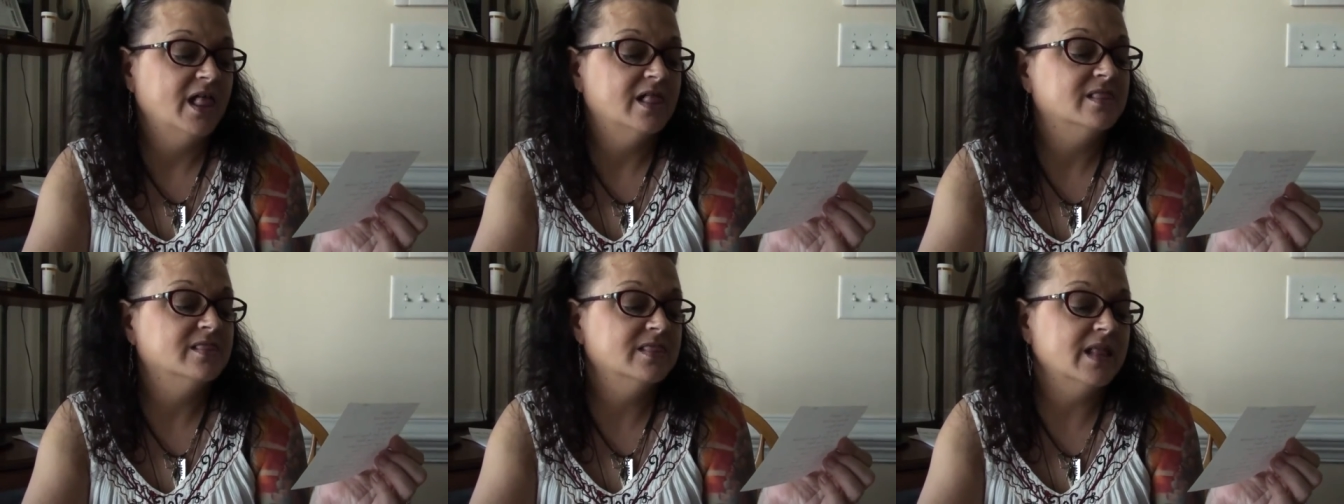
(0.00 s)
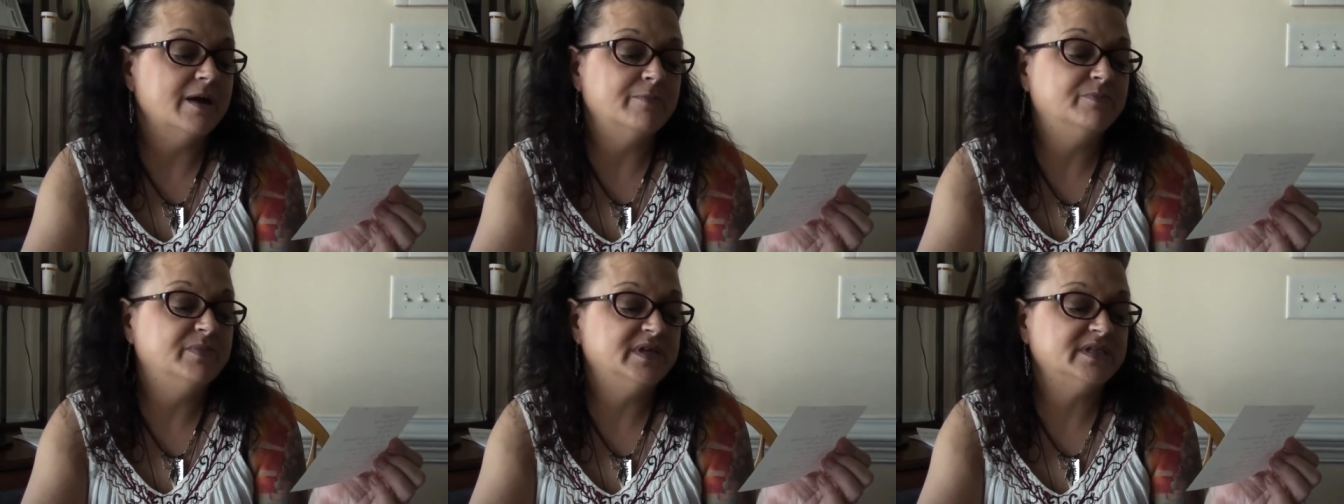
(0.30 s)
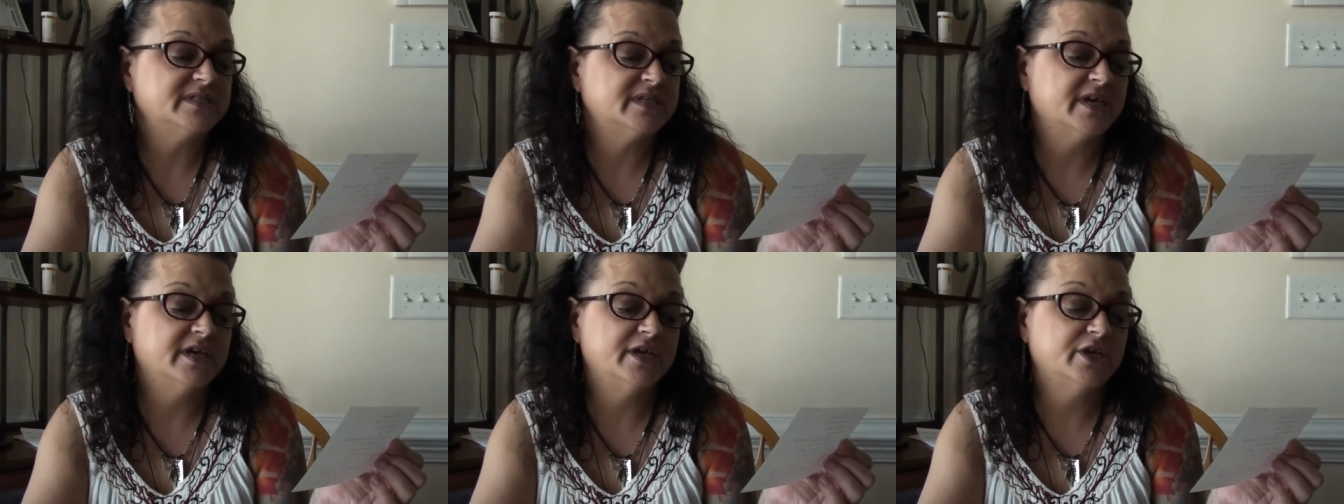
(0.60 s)
let me
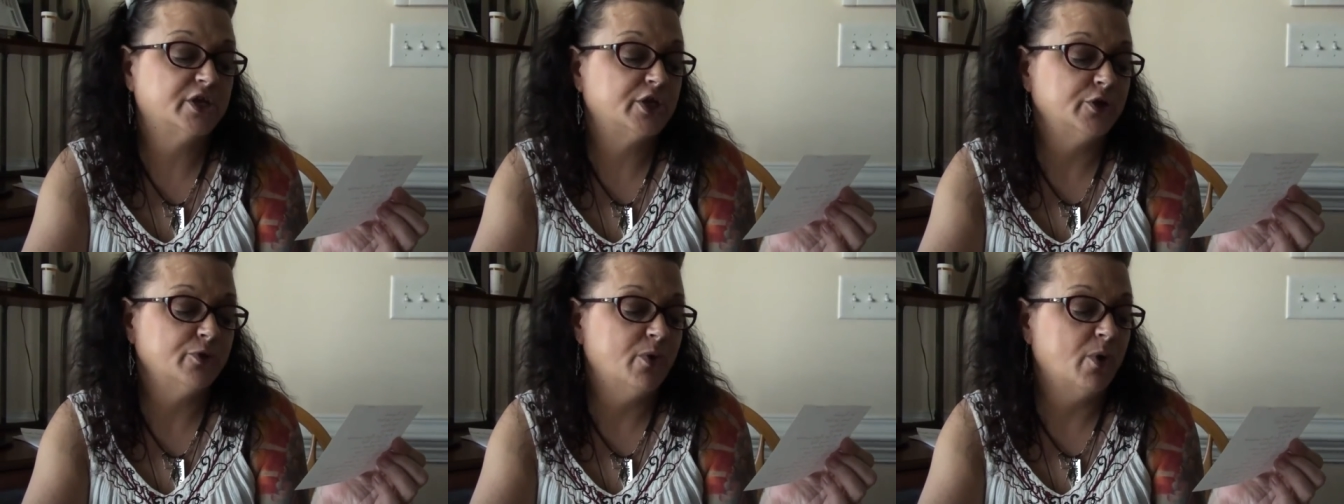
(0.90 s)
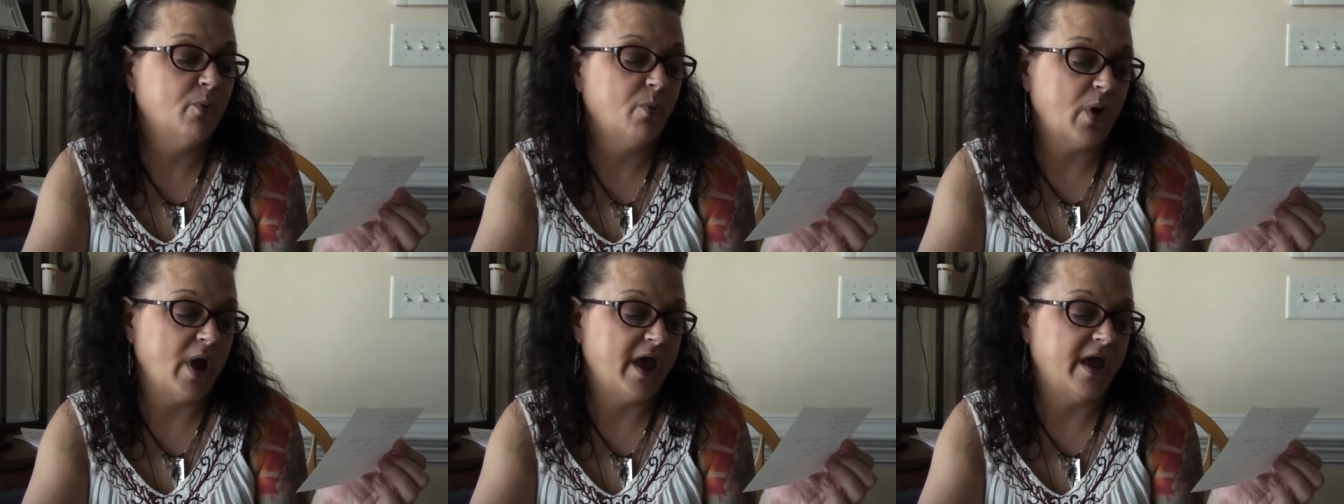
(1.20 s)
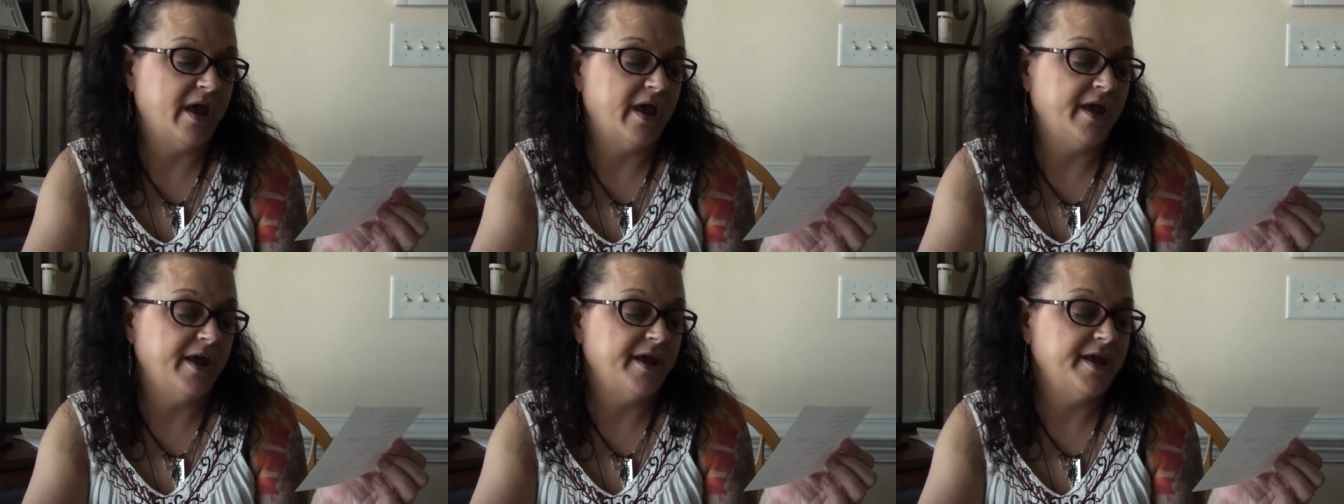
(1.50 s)
take you
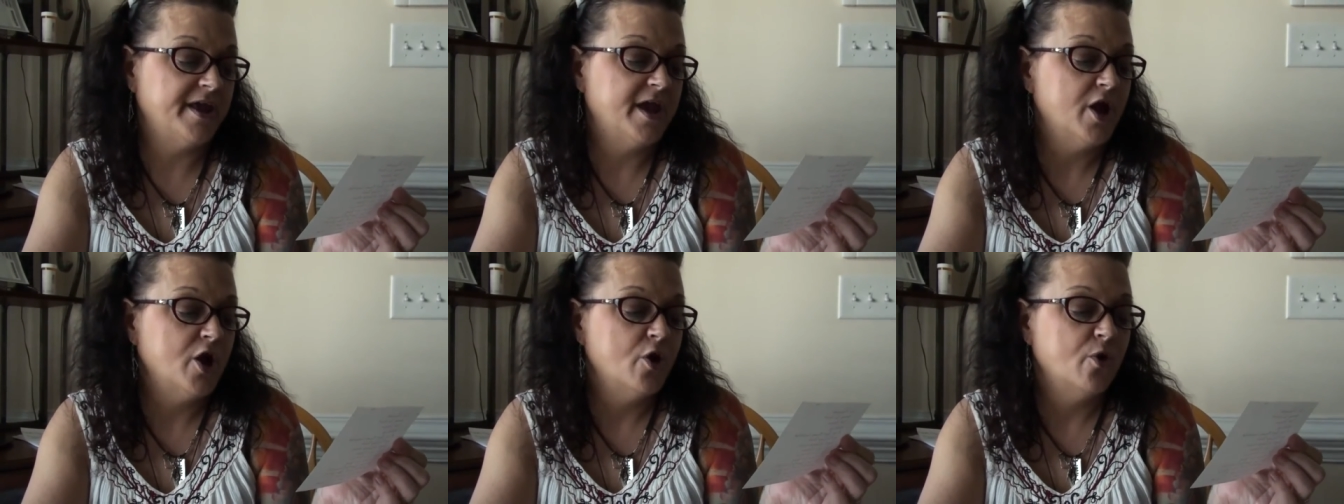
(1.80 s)
away.